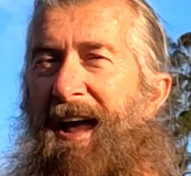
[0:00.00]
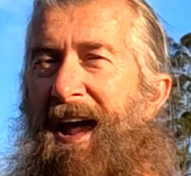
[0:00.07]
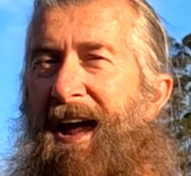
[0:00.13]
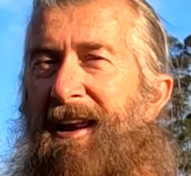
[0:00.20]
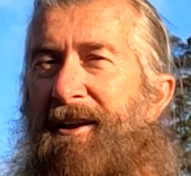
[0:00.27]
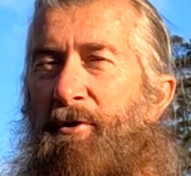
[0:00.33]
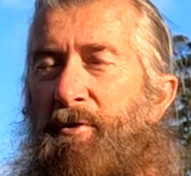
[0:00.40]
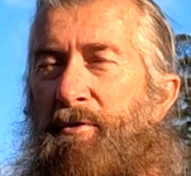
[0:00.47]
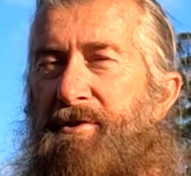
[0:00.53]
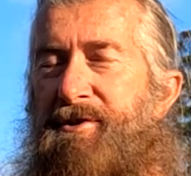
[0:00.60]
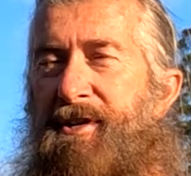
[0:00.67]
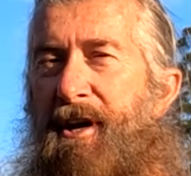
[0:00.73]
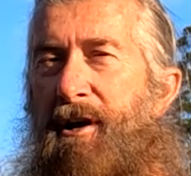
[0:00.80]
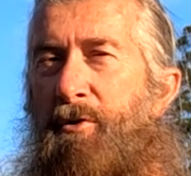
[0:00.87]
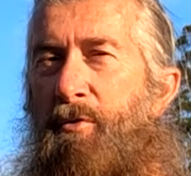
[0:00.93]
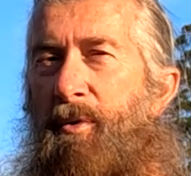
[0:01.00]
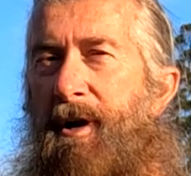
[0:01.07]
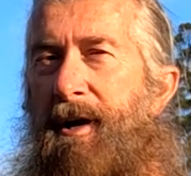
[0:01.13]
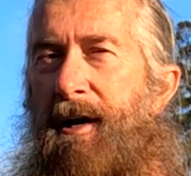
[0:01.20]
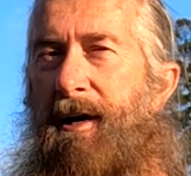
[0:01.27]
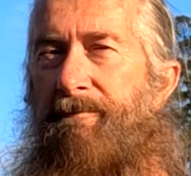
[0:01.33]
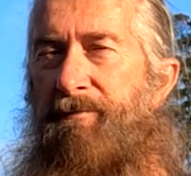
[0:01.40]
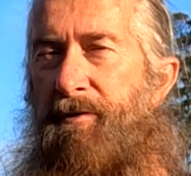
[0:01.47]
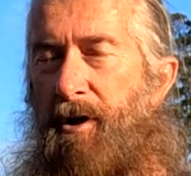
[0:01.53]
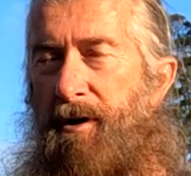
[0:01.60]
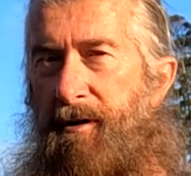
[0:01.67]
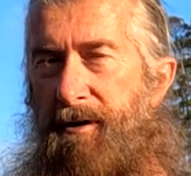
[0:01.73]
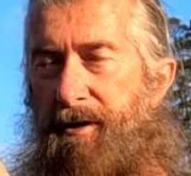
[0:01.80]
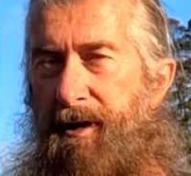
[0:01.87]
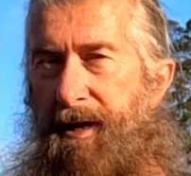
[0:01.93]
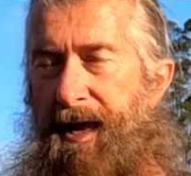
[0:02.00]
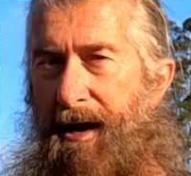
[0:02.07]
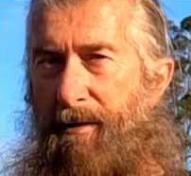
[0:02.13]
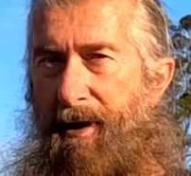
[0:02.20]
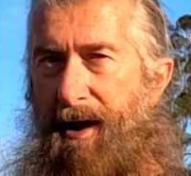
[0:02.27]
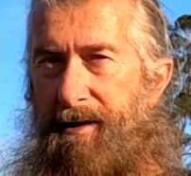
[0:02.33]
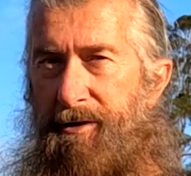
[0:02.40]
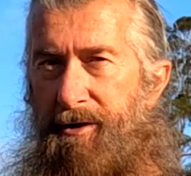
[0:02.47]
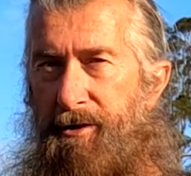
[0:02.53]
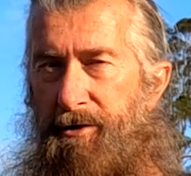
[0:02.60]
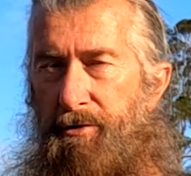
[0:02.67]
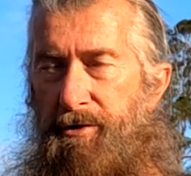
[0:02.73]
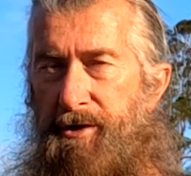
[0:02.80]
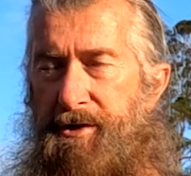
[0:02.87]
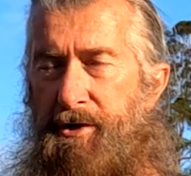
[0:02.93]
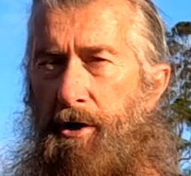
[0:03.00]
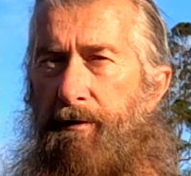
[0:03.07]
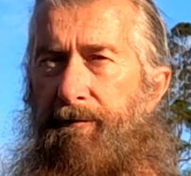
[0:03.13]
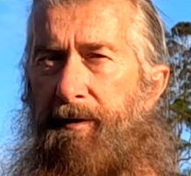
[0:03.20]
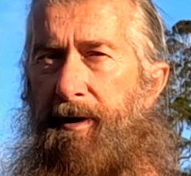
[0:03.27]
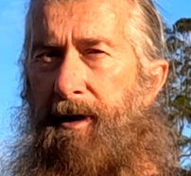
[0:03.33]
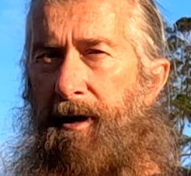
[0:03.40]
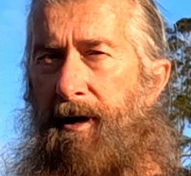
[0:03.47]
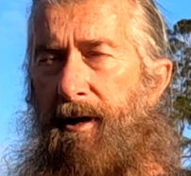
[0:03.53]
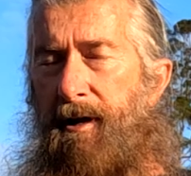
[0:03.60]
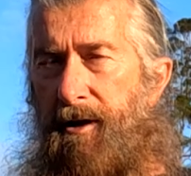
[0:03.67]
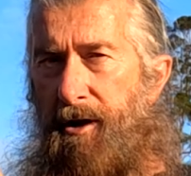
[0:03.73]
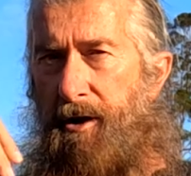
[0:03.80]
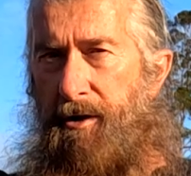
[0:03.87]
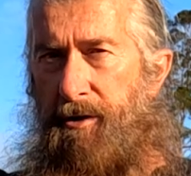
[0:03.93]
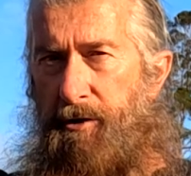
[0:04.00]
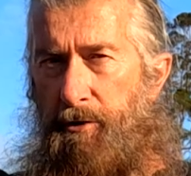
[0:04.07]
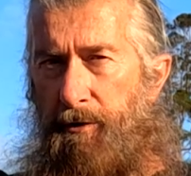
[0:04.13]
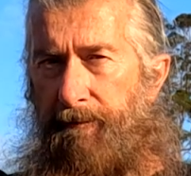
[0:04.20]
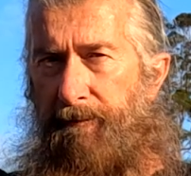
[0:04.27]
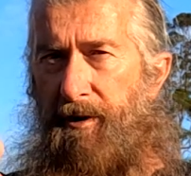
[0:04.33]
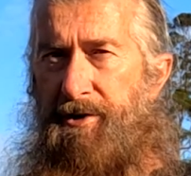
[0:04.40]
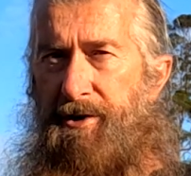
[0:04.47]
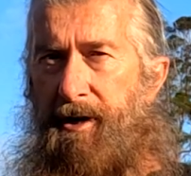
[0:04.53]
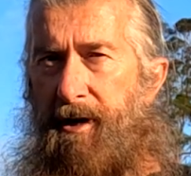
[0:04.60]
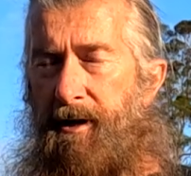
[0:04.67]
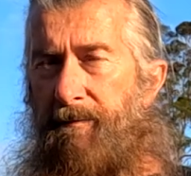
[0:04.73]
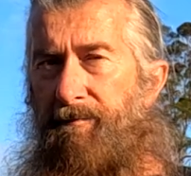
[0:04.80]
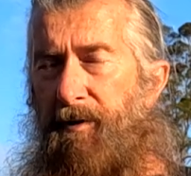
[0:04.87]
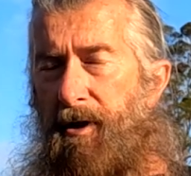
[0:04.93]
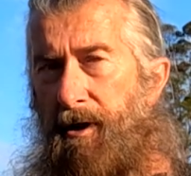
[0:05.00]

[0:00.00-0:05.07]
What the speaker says: And also, you can go out and you can do the surfing, you can do the fishing,